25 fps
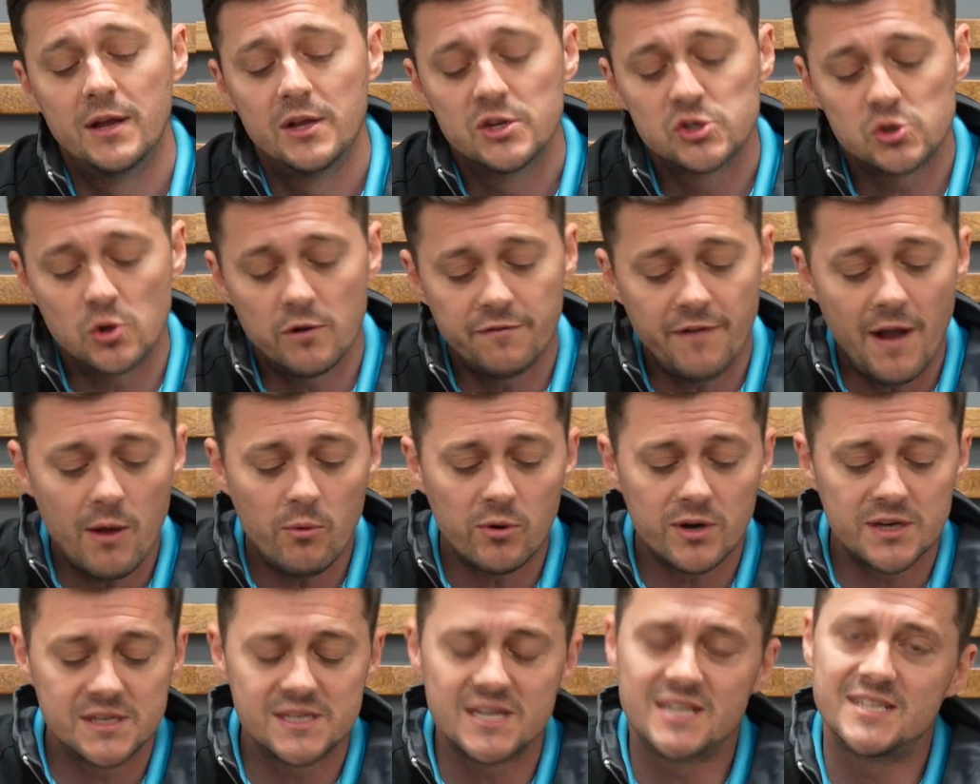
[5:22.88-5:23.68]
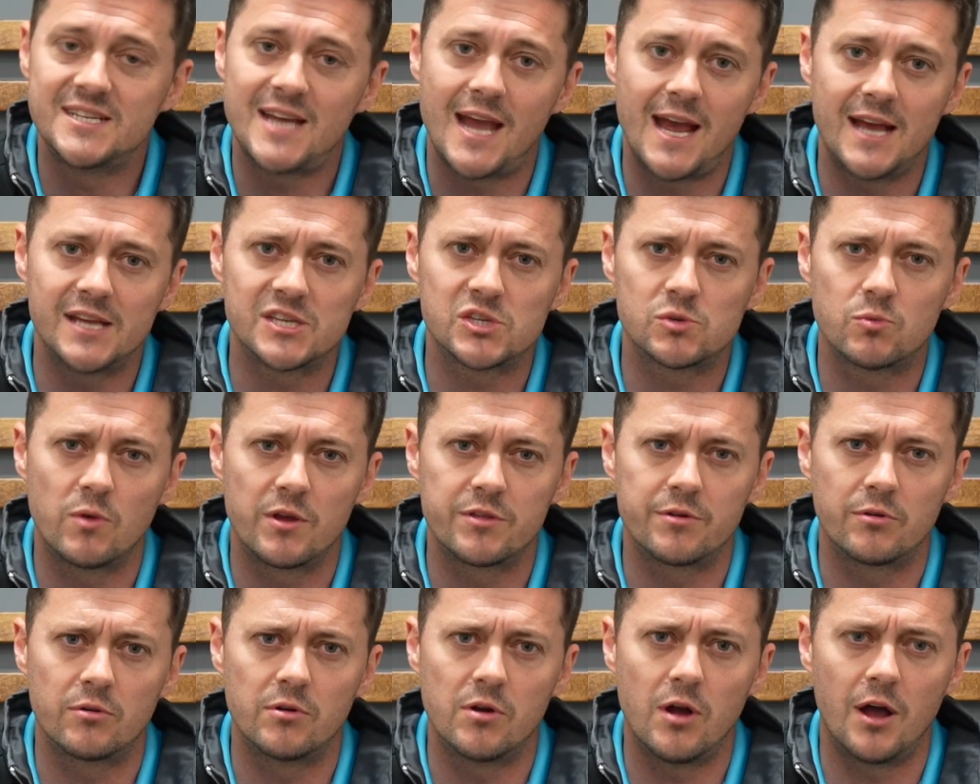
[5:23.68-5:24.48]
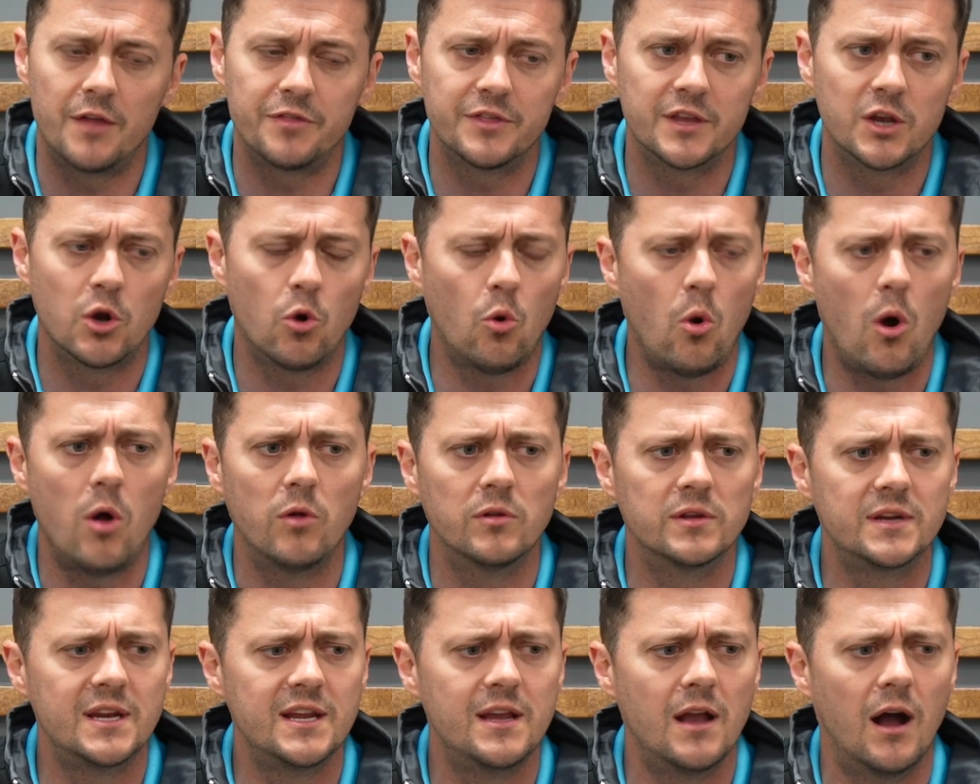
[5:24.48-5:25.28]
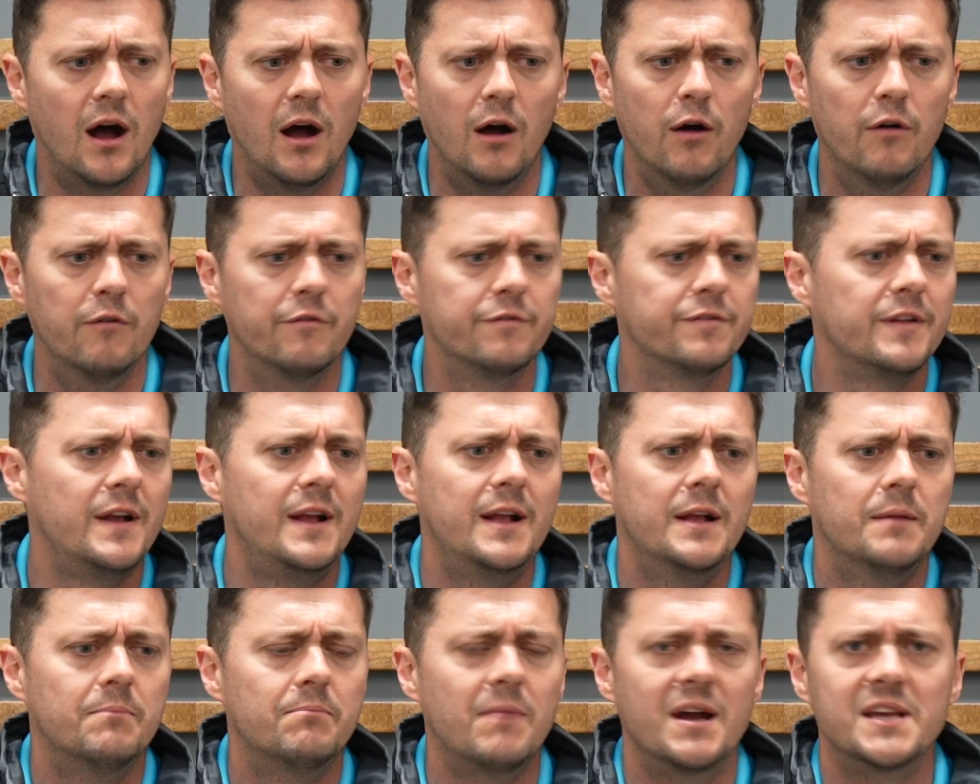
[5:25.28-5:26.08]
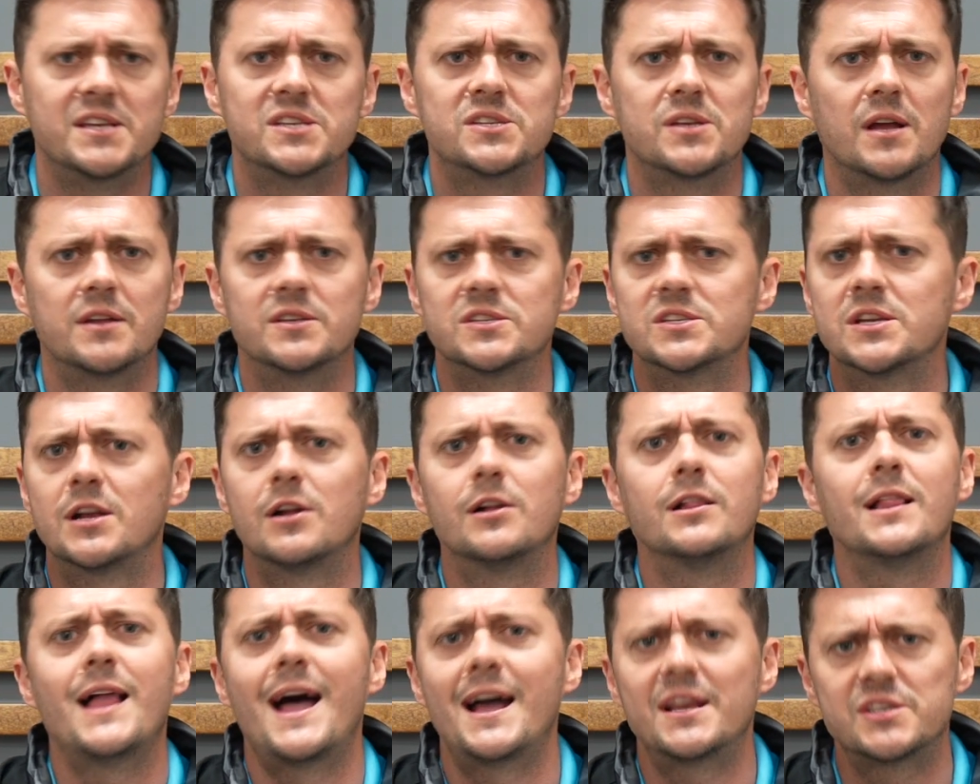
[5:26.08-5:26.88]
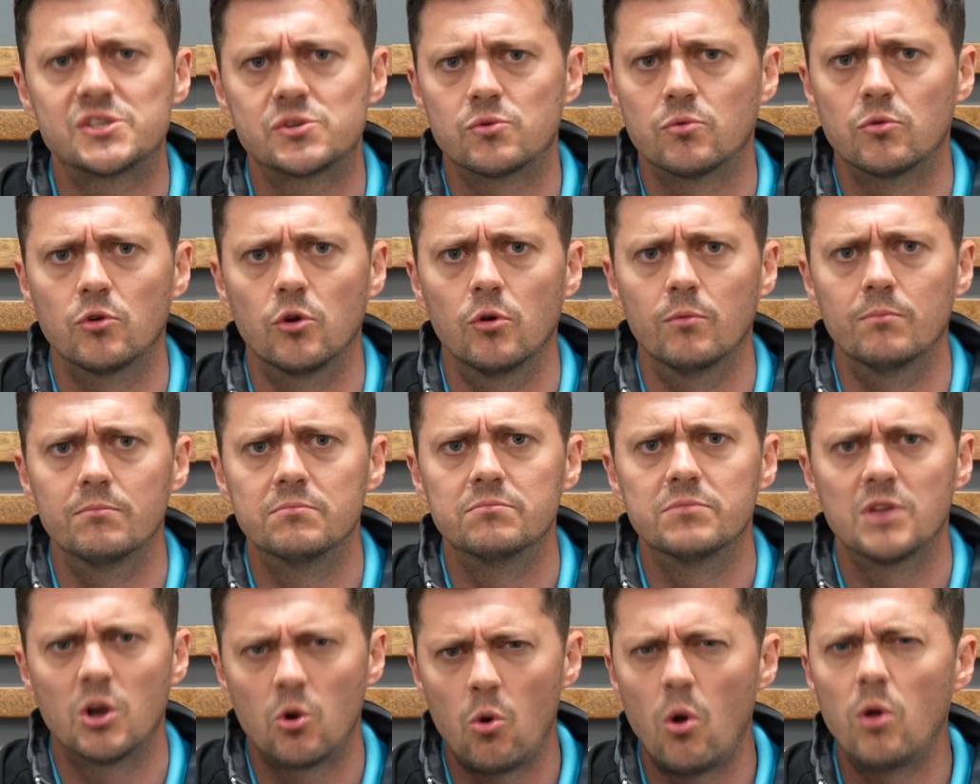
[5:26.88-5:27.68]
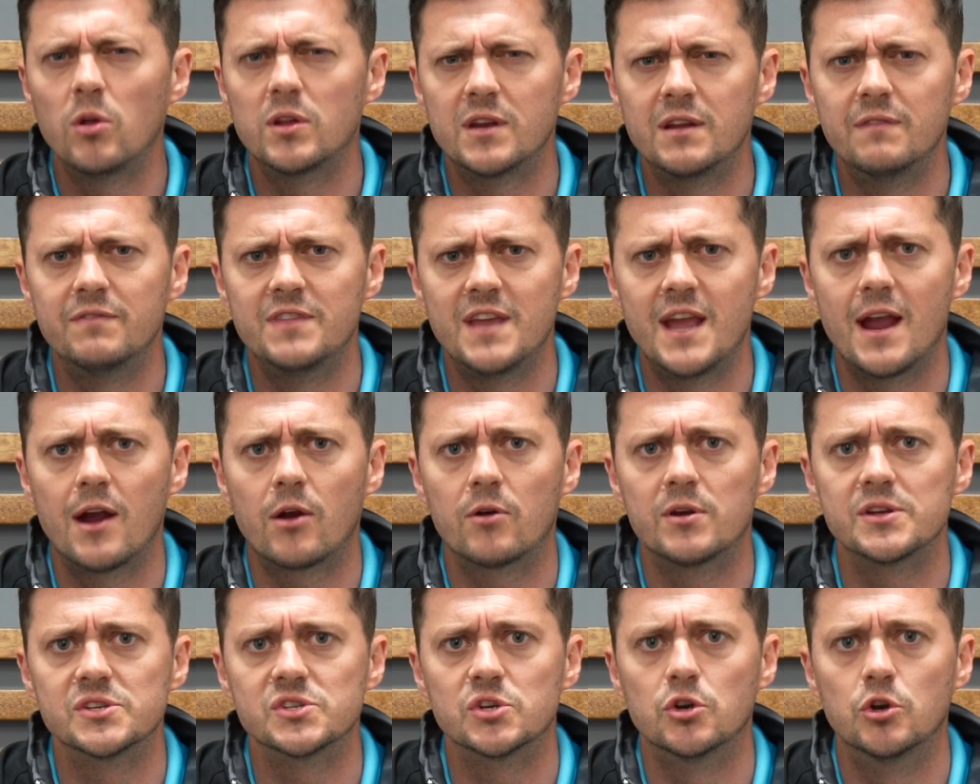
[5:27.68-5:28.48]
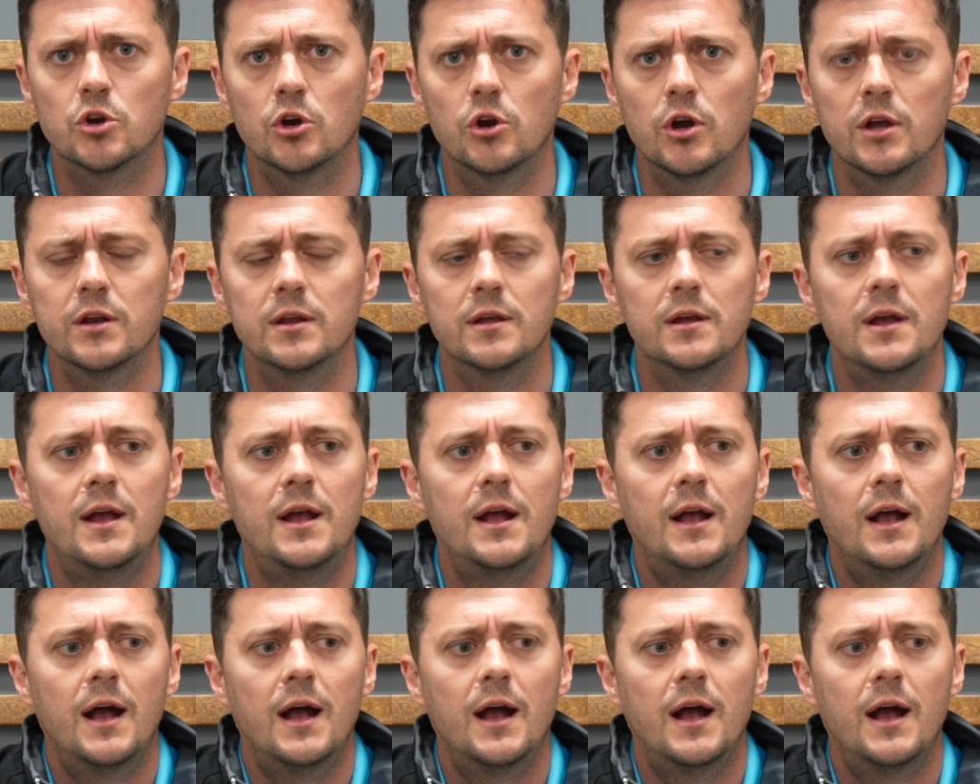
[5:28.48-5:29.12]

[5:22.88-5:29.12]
So if I wanted to test whether or not the quality of my son's classroom, the quality of the air is good,